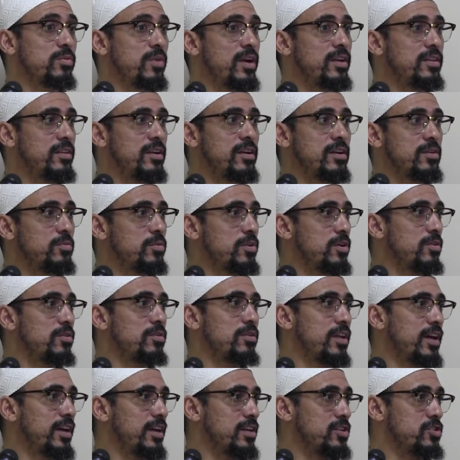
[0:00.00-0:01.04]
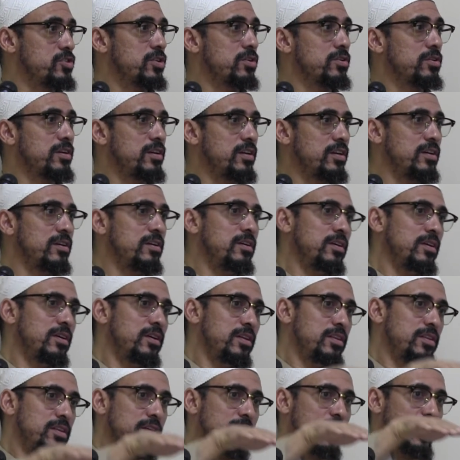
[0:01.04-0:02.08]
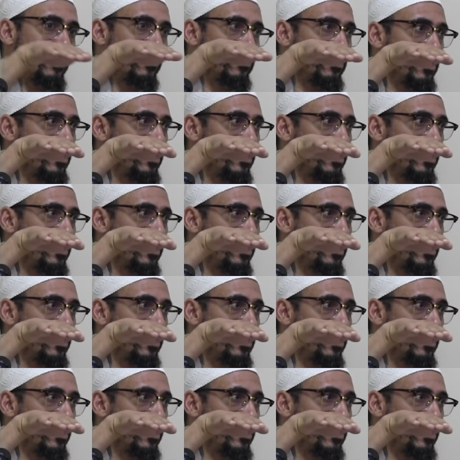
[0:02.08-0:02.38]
right there. We heard like in Turkey, they'll have